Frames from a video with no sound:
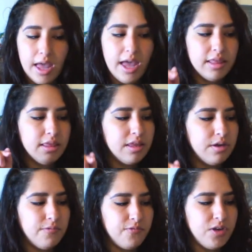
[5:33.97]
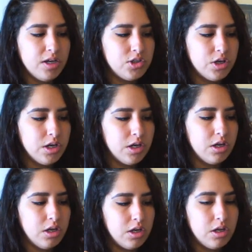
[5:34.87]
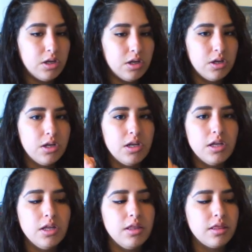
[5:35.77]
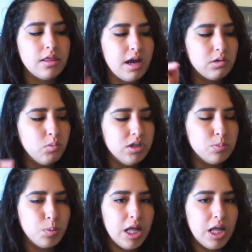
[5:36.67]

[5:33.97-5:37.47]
And the vision that was